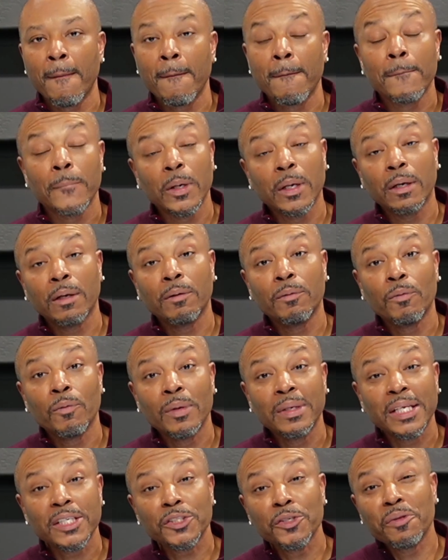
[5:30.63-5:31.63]
Well,
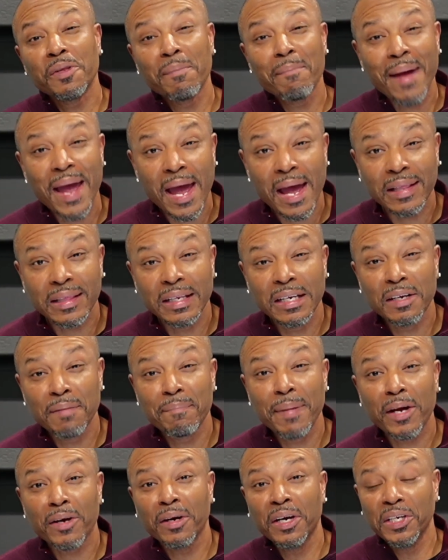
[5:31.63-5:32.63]
let's do the math and
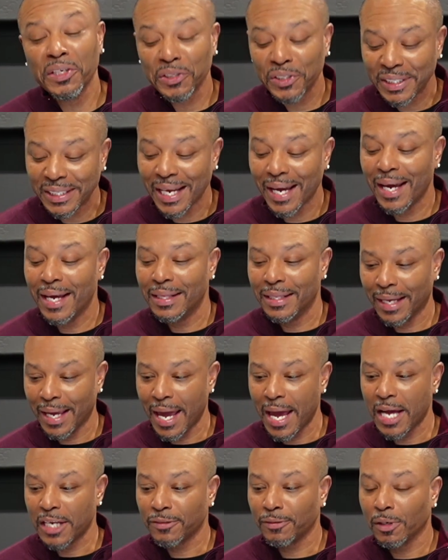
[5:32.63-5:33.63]
better understand the
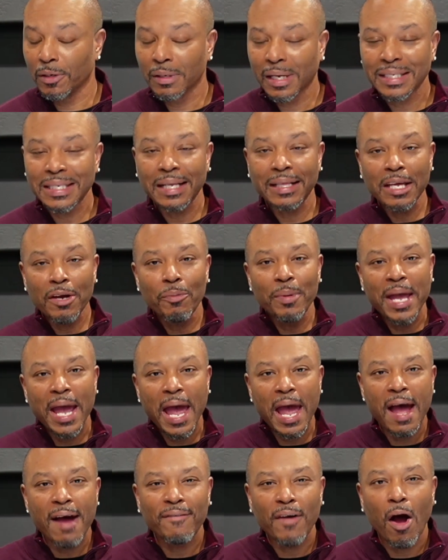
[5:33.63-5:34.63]
cash flow, because I think we
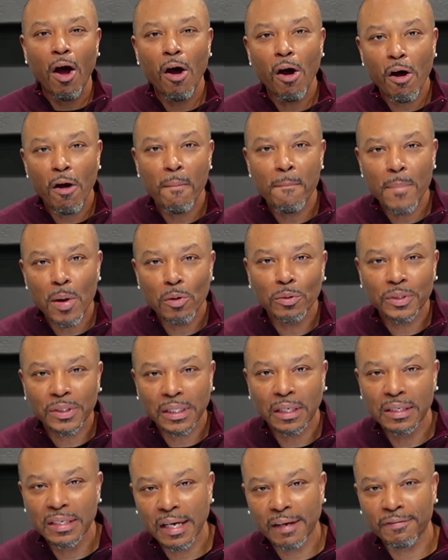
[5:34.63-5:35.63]
have almost
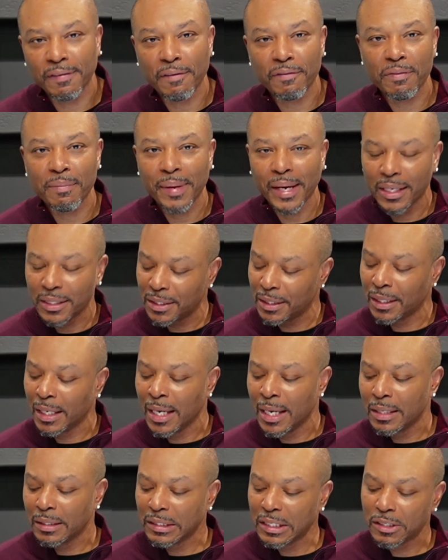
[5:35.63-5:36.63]
enough information,
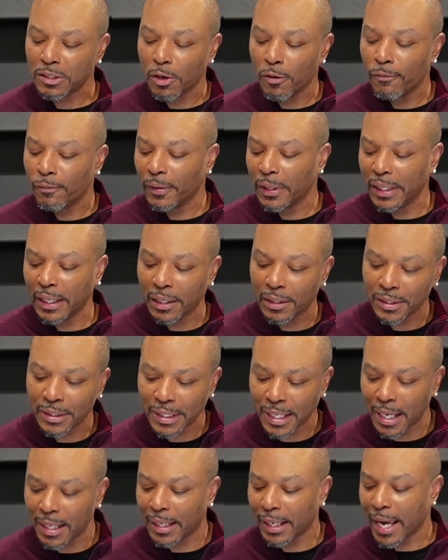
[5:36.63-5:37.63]
just don't fully
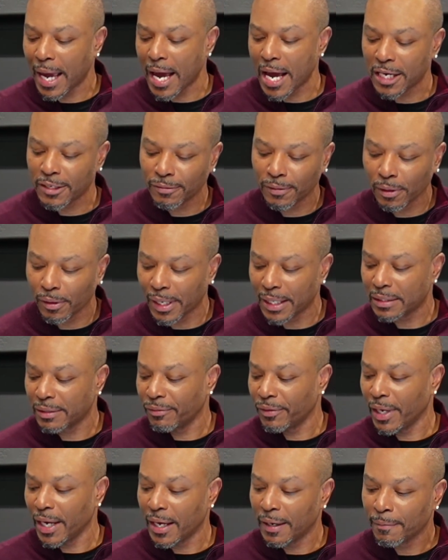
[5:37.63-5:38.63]
understand the cash flow as
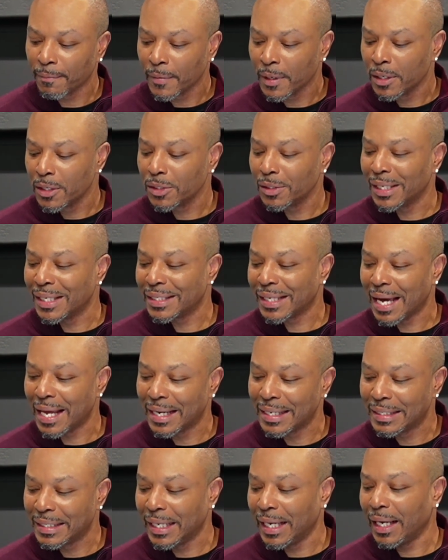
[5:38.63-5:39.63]
of yet. So let's kind
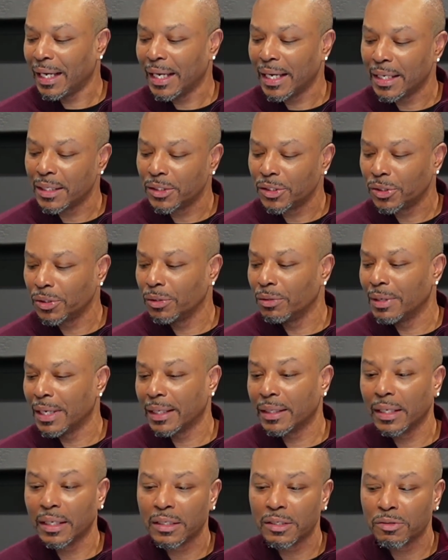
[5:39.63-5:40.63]
of dig into, and
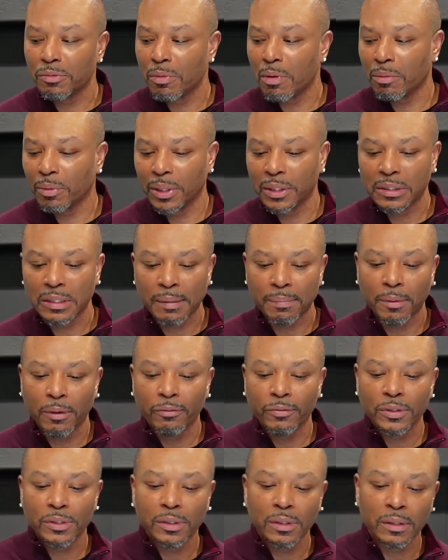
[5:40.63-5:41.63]
I think this is where I want to jump
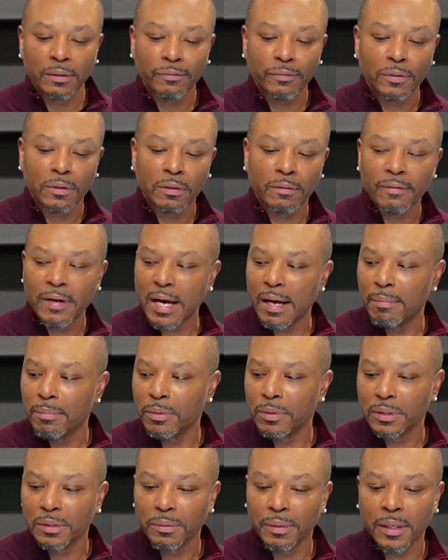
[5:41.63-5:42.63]
over to the full vibe
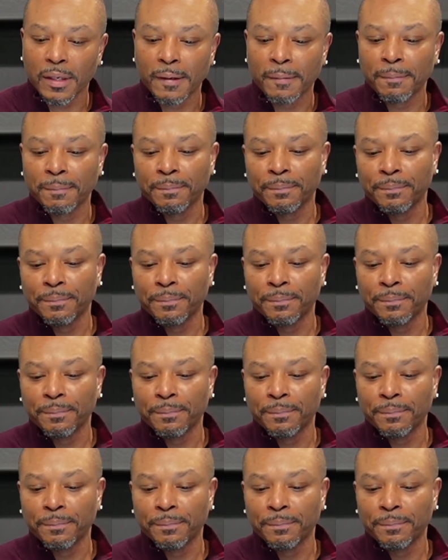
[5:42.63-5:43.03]
board, sweetheart.